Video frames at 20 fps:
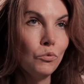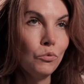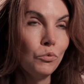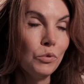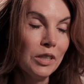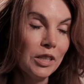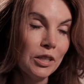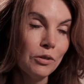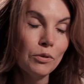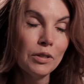
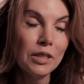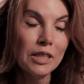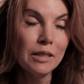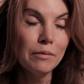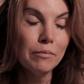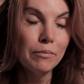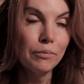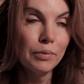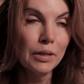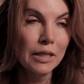really,
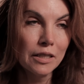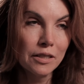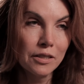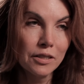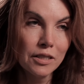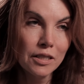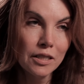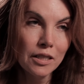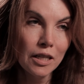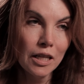really
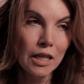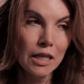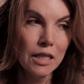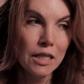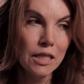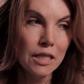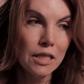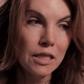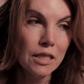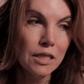brings
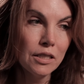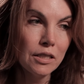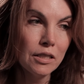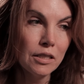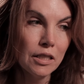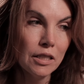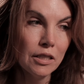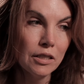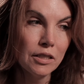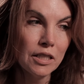
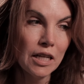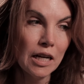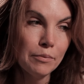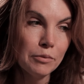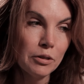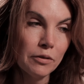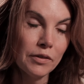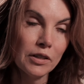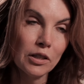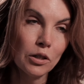is in
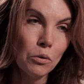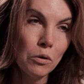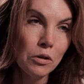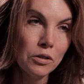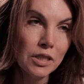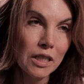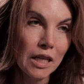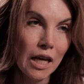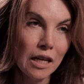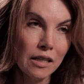terms of the
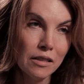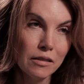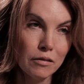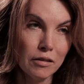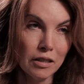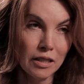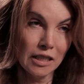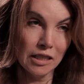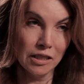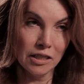Equality Act,
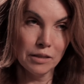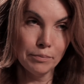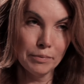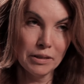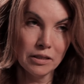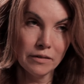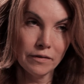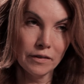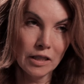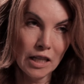the latest
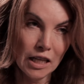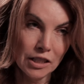piece of the